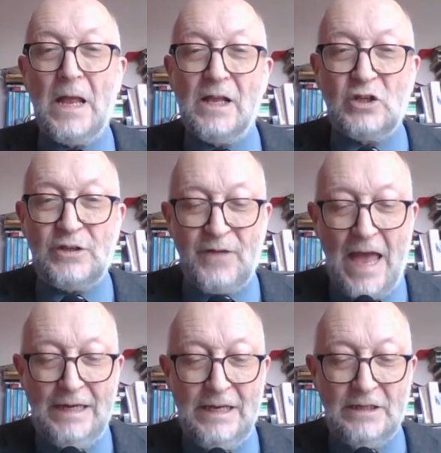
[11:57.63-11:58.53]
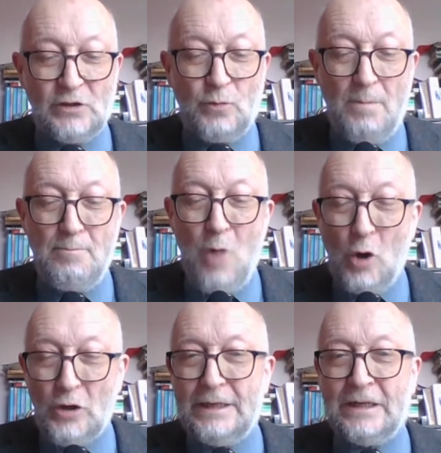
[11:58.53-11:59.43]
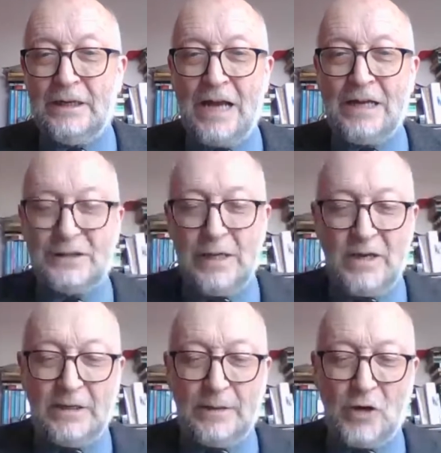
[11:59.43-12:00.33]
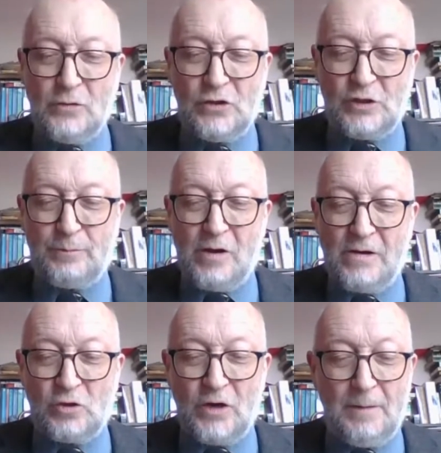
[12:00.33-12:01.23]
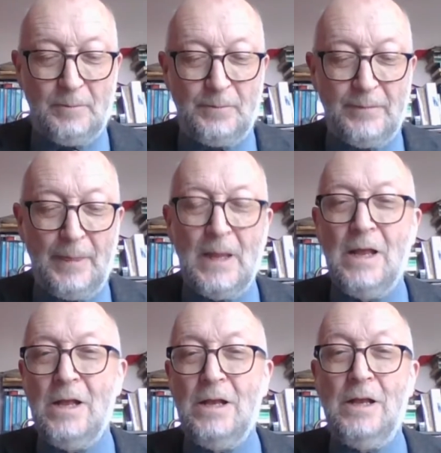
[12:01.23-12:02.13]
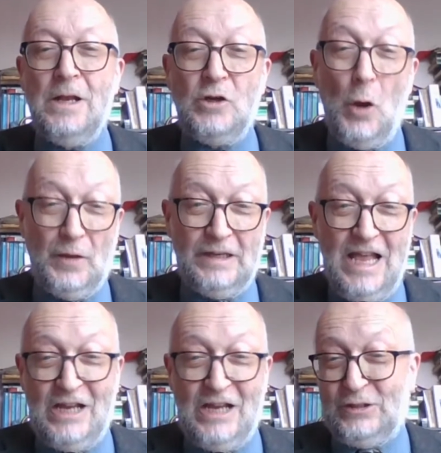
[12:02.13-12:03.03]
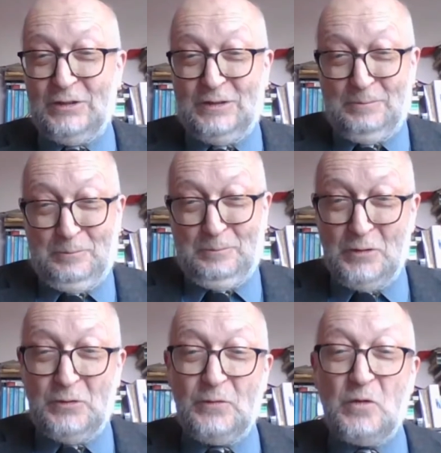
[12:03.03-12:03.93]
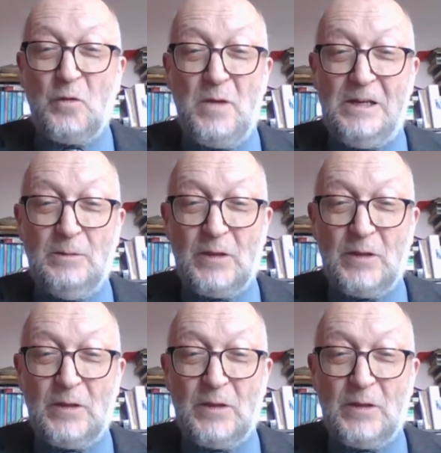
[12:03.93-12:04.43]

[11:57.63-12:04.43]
as if Eliot were mocking an academic approach to poetry. Nonetheless, as those of you familiar with